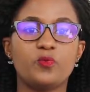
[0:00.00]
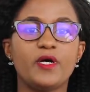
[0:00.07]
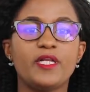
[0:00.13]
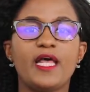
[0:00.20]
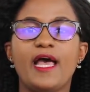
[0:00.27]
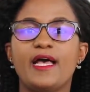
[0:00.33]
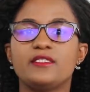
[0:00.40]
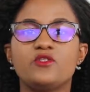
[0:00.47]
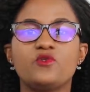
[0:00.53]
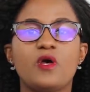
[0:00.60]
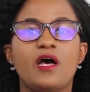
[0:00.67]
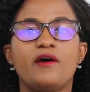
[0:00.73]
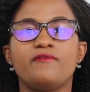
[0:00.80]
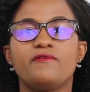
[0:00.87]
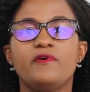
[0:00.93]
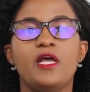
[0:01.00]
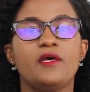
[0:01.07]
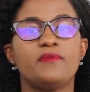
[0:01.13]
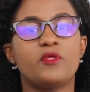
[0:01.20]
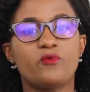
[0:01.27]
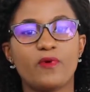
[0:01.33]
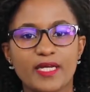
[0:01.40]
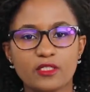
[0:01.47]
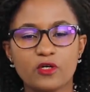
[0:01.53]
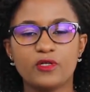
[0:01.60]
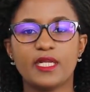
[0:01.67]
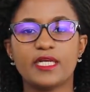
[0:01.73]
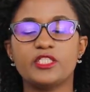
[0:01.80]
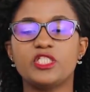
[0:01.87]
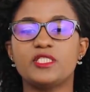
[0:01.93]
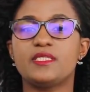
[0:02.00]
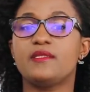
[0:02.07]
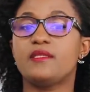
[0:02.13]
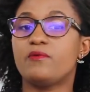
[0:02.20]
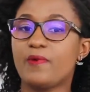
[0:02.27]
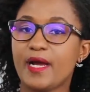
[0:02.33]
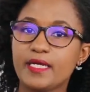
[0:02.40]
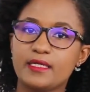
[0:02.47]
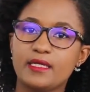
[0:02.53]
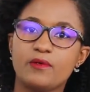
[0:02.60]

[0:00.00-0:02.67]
One has to have the right connections and the right